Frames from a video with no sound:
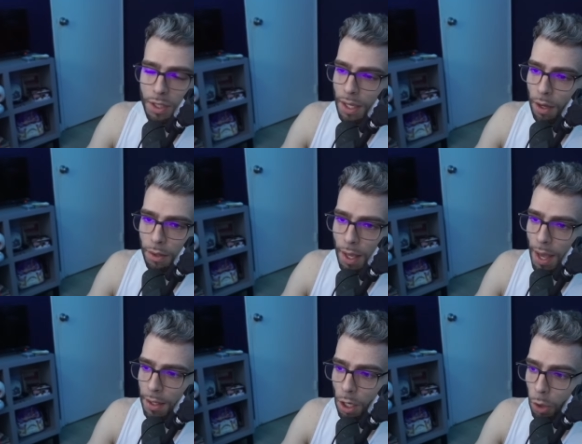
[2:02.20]
account they
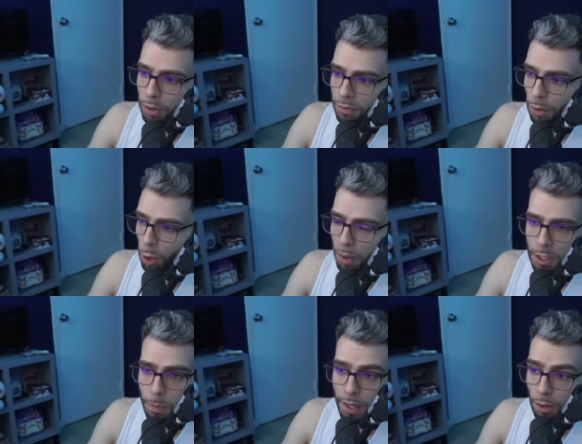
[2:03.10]
had going, if there were no money
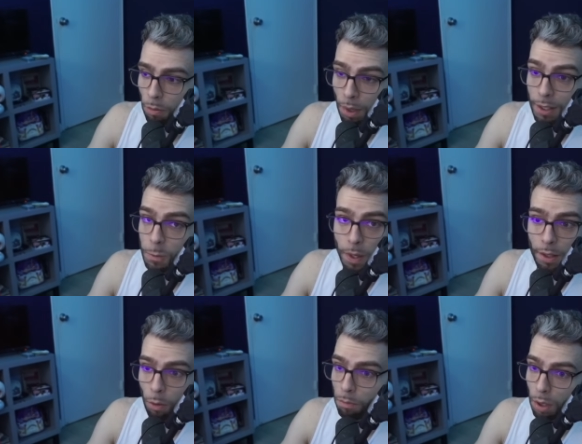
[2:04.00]
spent or money
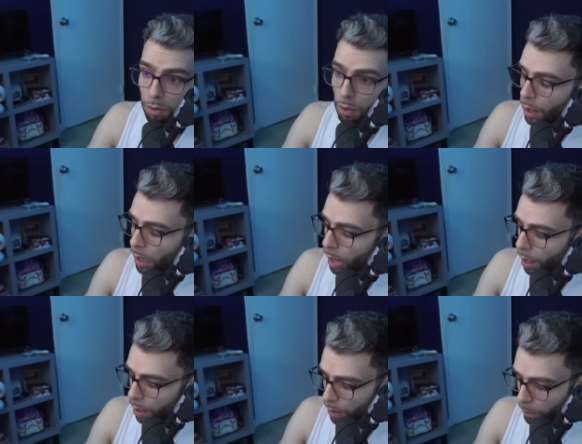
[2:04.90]
spent or both.
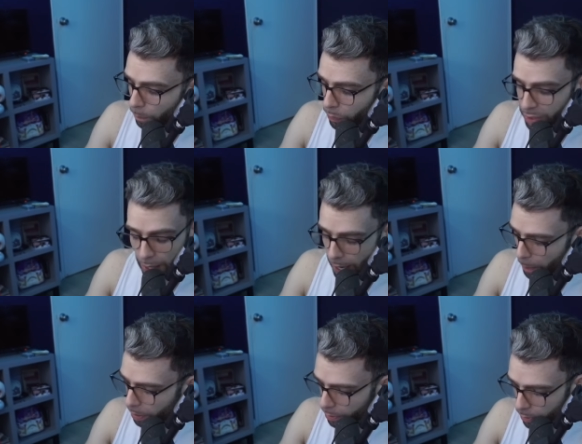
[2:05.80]
Um, this can't
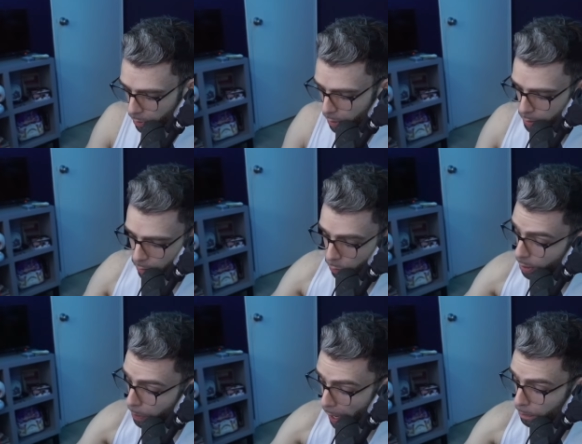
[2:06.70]
happen. This is a
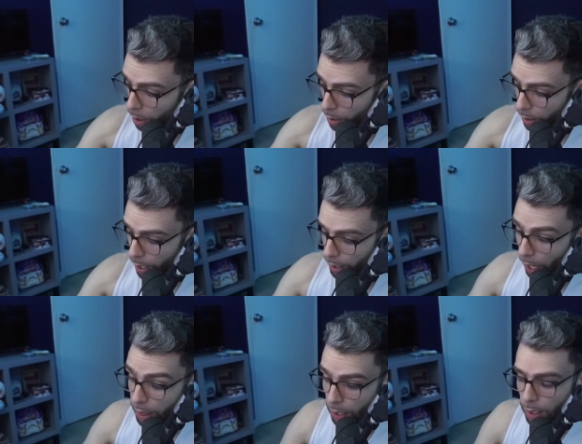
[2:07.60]
really bad bug, and
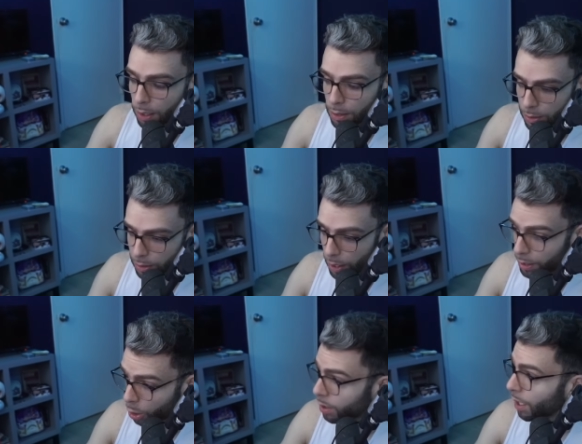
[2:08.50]
I think this is
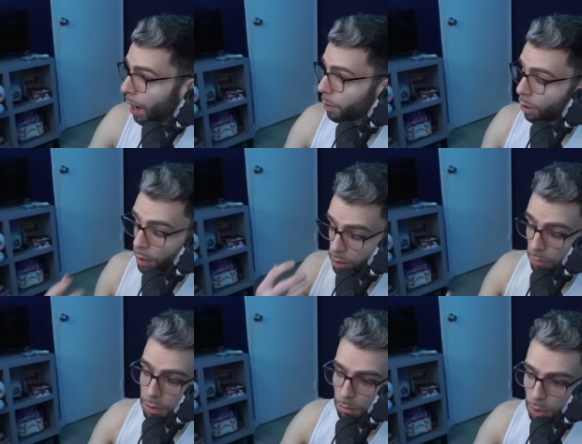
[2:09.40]
it's a good time to look
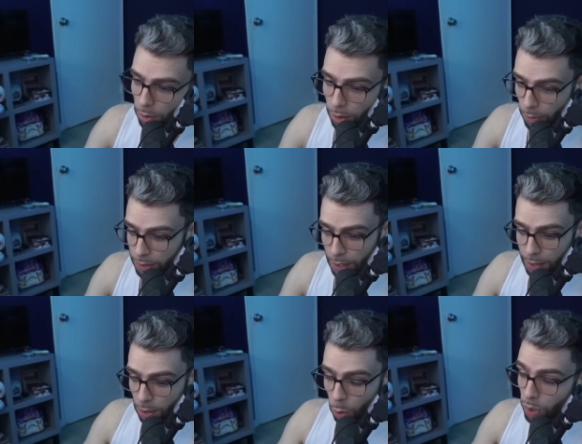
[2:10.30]
ourselves in the mirror of
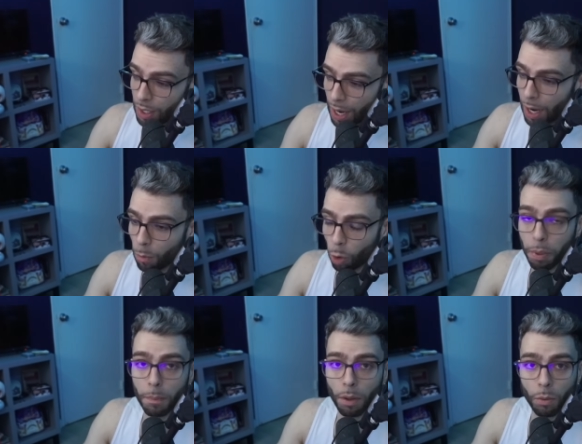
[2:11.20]
SDS and go, we need to hire more
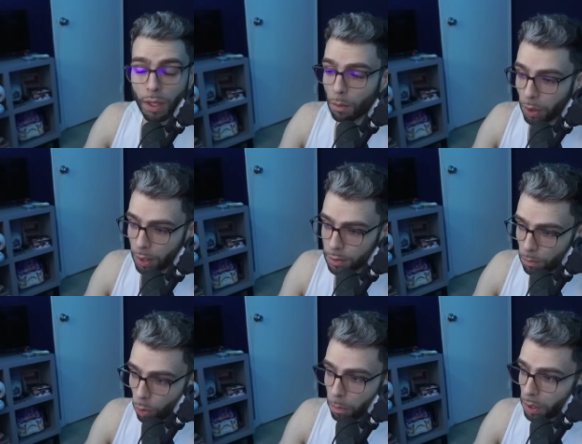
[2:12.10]
people. We need to bring in some
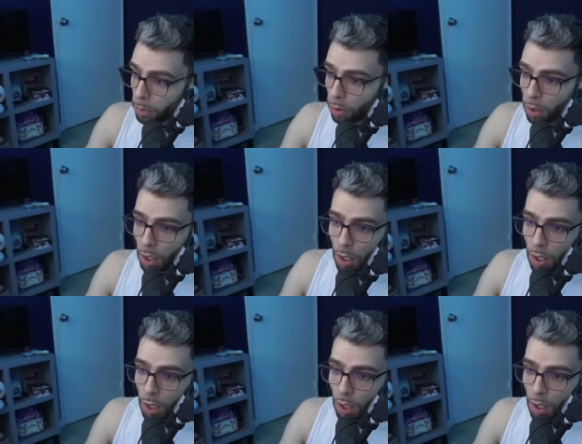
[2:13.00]
more people